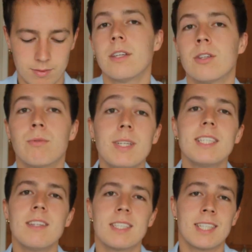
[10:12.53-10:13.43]
The
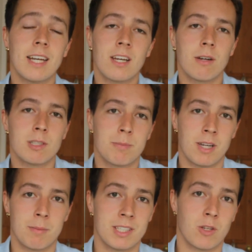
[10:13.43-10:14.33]
reason that Sadako is
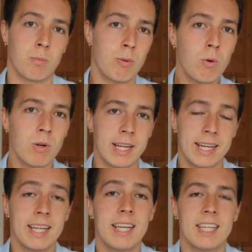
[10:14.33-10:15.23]
becoming so
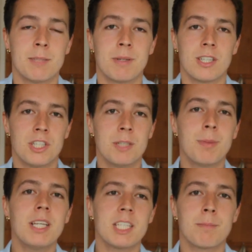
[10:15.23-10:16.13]
poorly is because she'd been
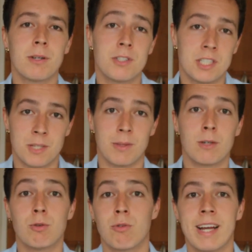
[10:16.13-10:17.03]
exposed to something
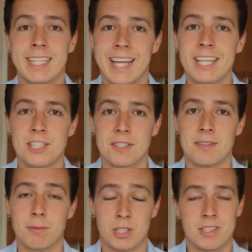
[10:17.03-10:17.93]
called radiation,
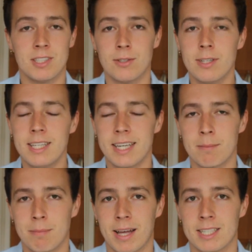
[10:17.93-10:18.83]
which is a unique
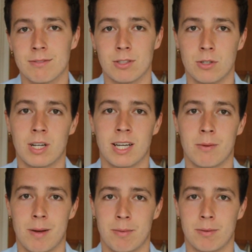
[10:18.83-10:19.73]
impact of a nuclear
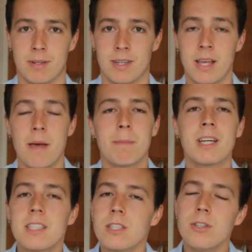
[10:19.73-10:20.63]
weapon.
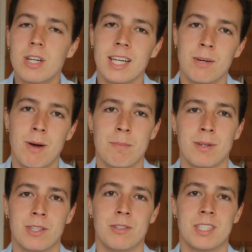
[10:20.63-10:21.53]
Because a nuclear
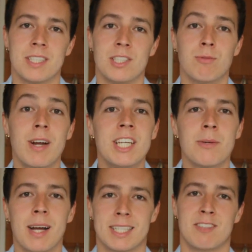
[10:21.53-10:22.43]
weapon uses
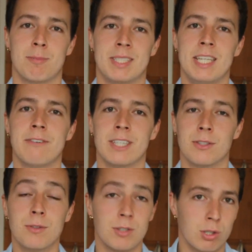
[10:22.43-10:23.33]
radioactive
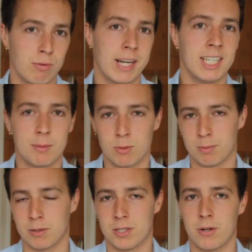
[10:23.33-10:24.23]
material, uranium or
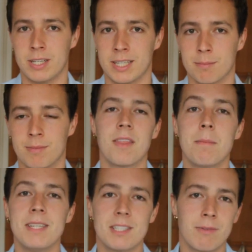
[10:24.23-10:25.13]
plutonium, that
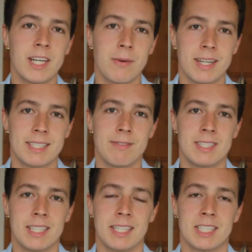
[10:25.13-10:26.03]
means that
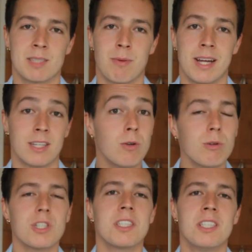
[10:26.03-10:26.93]
radioactivity is spread not
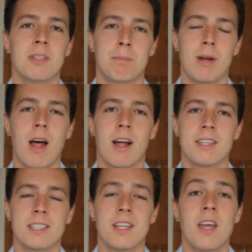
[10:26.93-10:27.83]
just in the
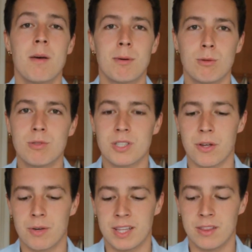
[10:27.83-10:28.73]
blast, but also
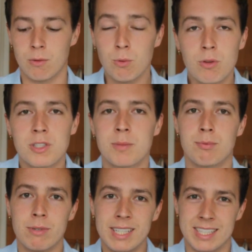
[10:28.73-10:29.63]
in all the
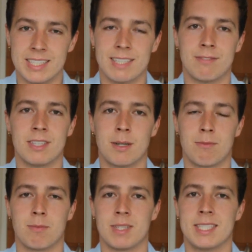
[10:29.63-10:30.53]
debris that's lifted up
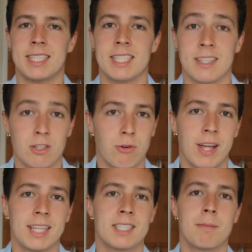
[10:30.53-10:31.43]
from the city that
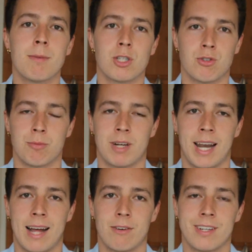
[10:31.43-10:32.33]
creates the mushroom
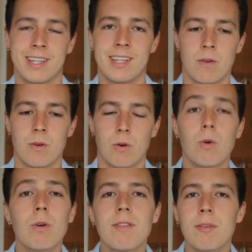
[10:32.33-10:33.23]
cloud.
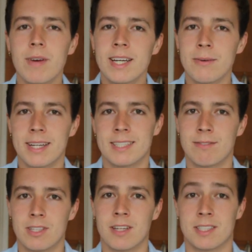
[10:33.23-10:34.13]
All of the radioactive
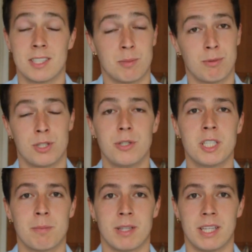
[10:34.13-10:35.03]
dust that's
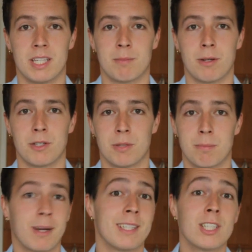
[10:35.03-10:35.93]
produced by the explosion,
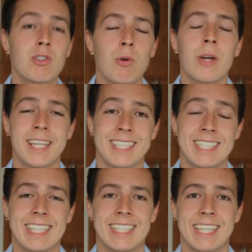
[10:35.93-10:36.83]
by destroying a
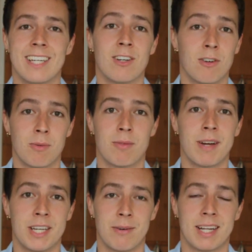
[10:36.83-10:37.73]
city along with
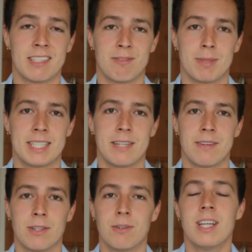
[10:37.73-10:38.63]
radioactive
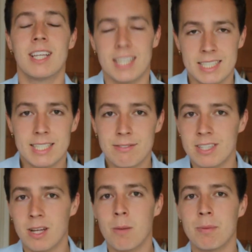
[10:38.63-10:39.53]
material, is lifted
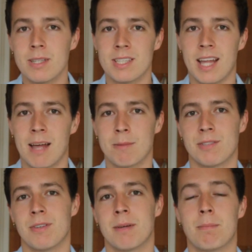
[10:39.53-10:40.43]
up into the
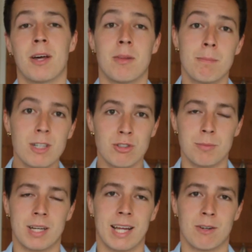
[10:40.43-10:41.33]
atmosphere by the mushroom
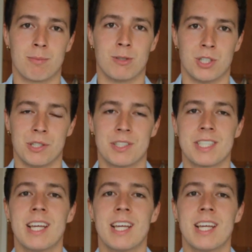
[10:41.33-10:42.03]
cloud produced.